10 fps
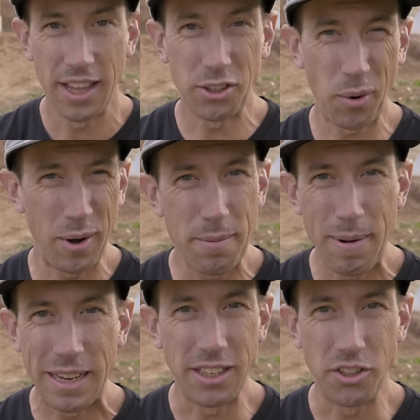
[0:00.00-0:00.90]
That's why we didn't
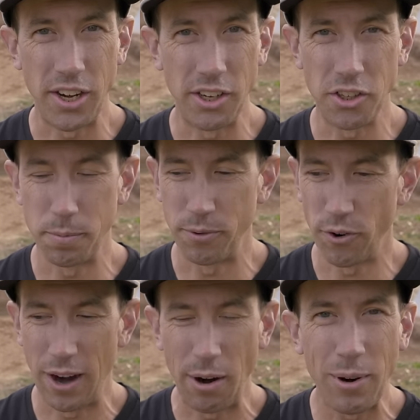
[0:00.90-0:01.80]
make these changes
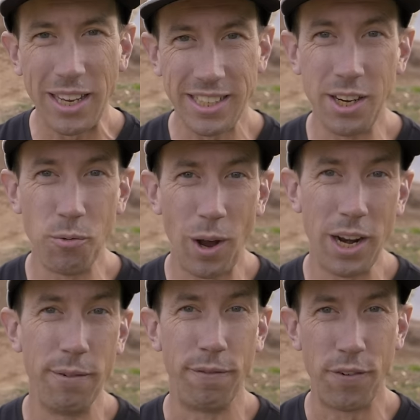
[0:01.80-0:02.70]
before. I really didn't
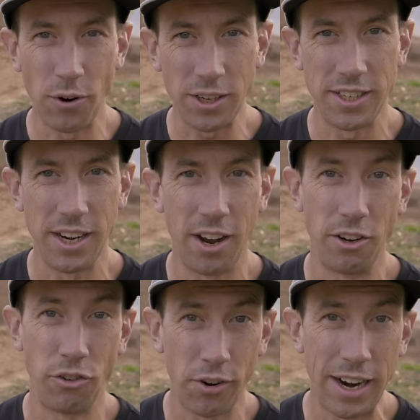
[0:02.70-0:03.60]
want him focusing
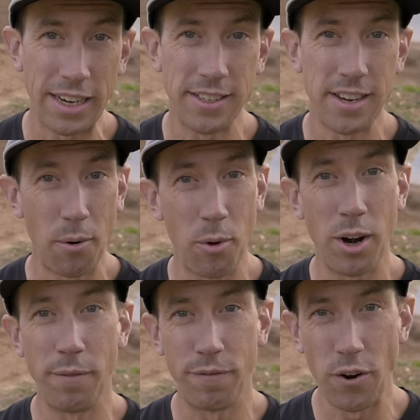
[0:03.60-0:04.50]
on tricks. I
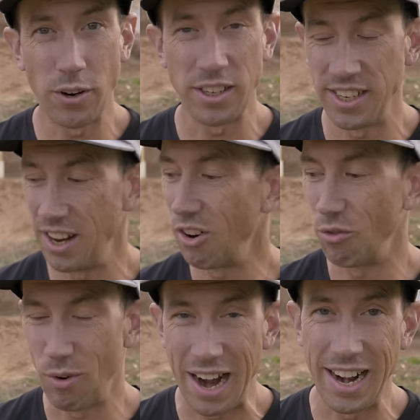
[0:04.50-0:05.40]
wanted him focusing
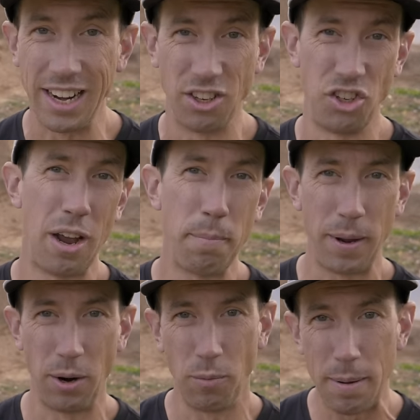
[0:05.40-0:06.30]
on riding,
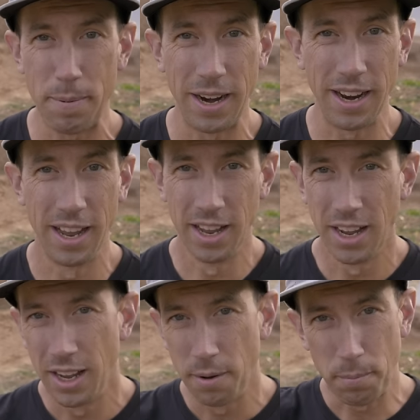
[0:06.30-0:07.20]
jumping, whipping,
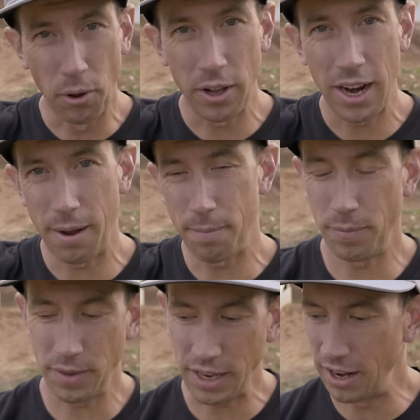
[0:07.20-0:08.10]
pulling up,
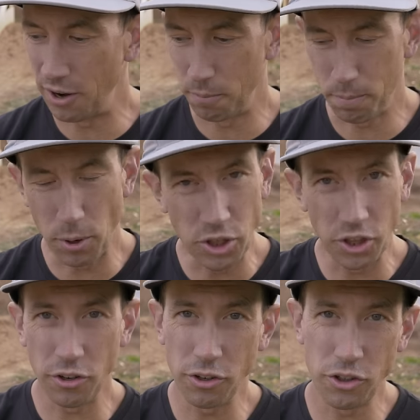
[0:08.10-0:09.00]
you know, pushing
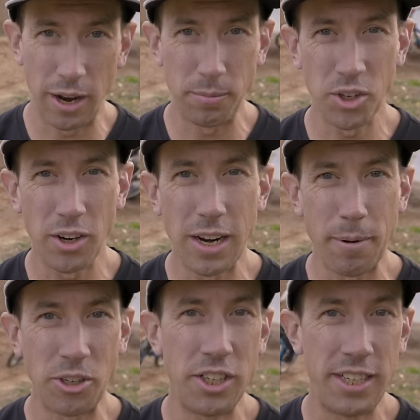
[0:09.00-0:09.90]
through jumps, learning a
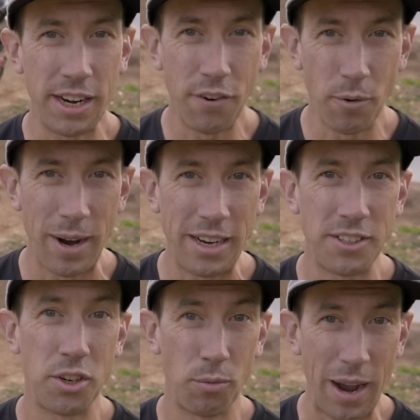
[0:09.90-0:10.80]
bunch of different
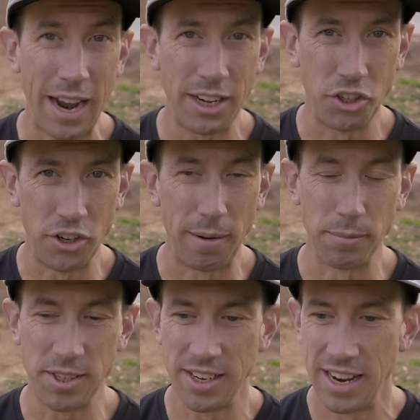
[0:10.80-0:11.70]
ways to ride
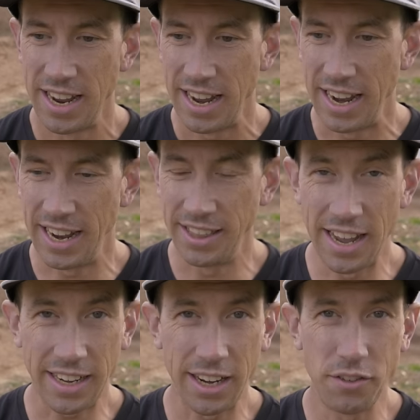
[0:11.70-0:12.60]
jumps. And
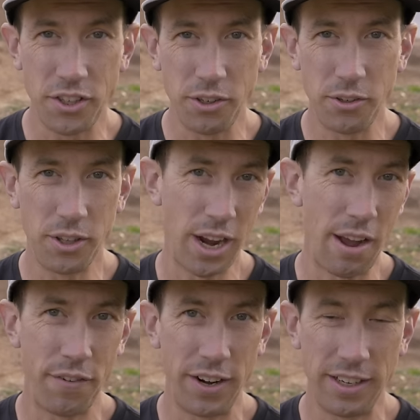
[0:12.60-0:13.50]
that gives you the
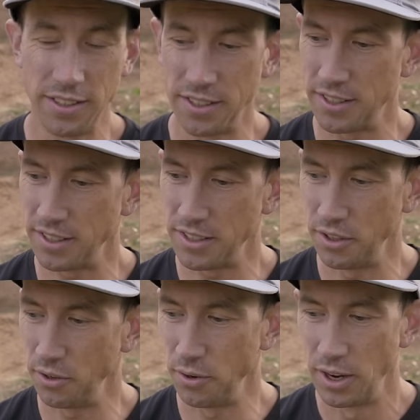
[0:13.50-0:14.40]
confidence
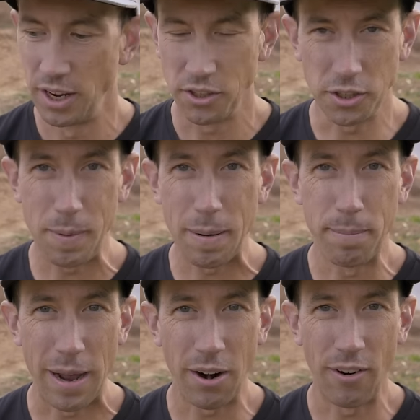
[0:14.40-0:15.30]
to just be a
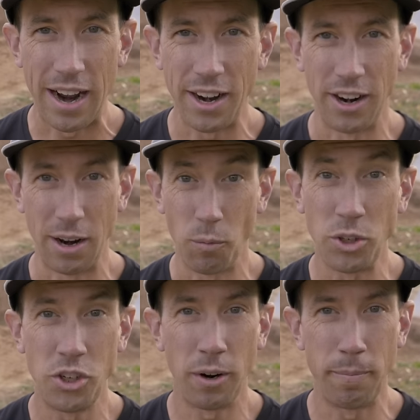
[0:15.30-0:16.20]
better rider. And
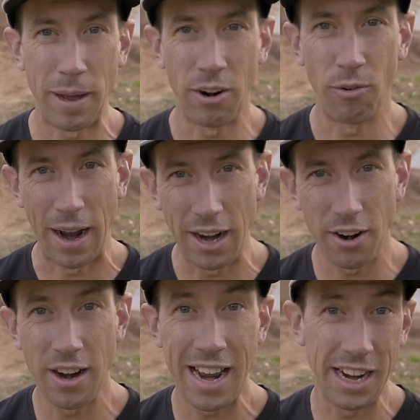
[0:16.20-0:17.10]
once you're a better
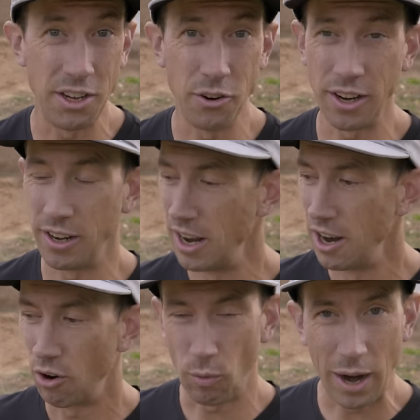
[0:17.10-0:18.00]
rider and you can
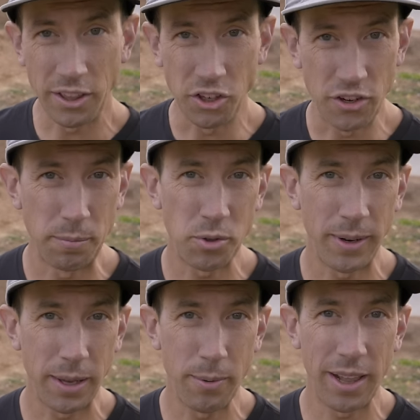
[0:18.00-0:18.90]
ride the jumps
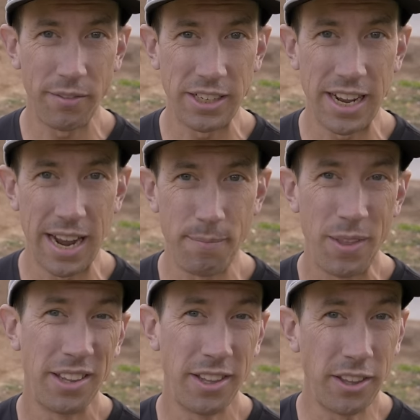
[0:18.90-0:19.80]
really well every time,
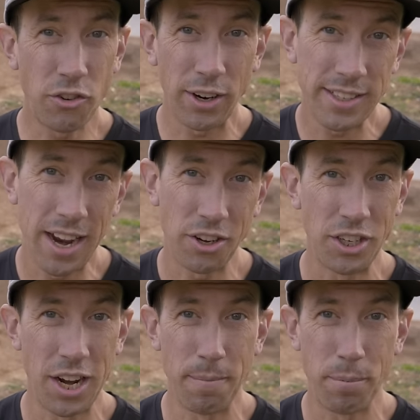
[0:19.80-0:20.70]
then the tricks
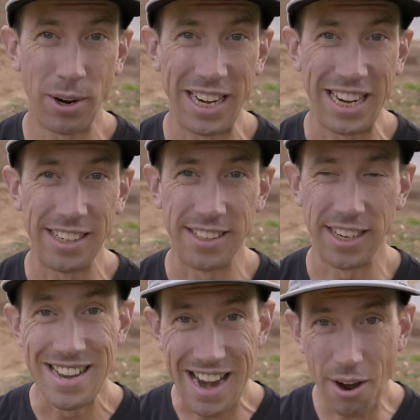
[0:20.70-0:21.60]
actually come pretty easy.
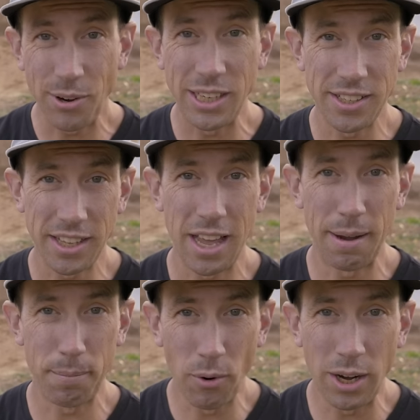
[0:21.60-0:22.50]
Now he's at
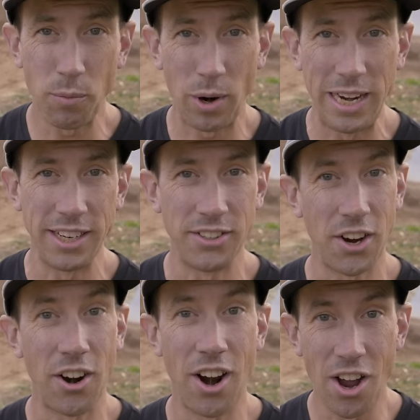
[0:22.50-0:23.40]
that point where he can
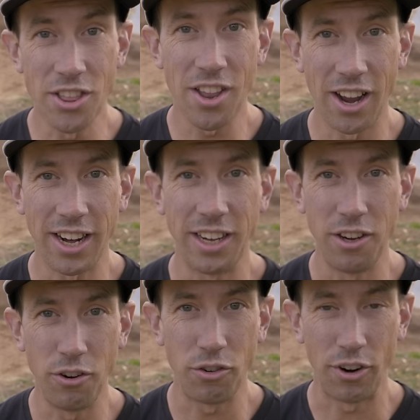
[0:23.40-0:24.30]
start unlocking
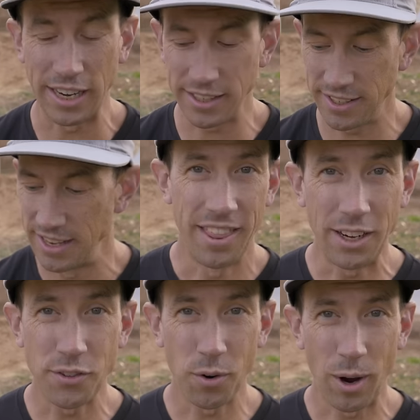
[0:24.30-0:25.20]
new tricks.
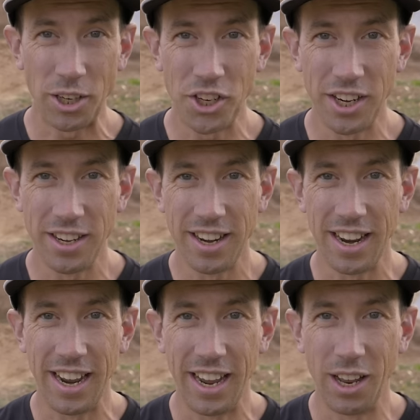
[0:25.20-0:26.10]
Thanks for watching,
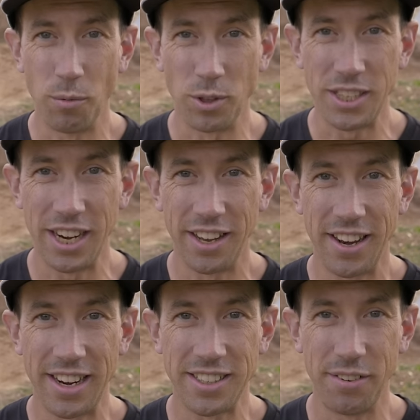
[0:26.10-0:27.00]
and we'll see you on
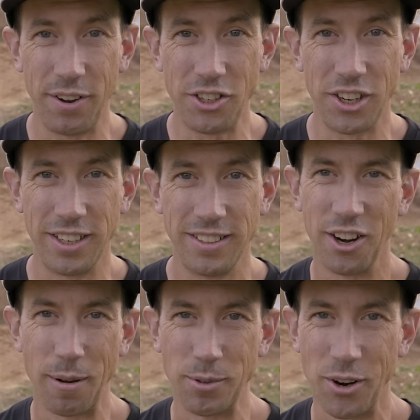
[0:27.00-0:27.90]
the next adventure.
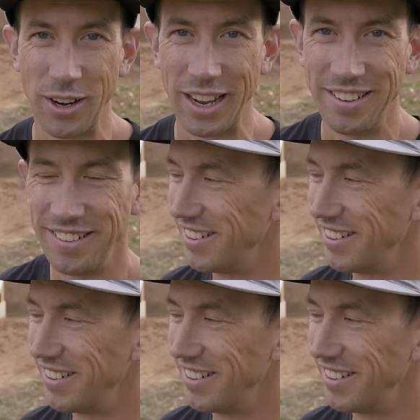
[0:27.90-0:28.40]
Here comes Owen again.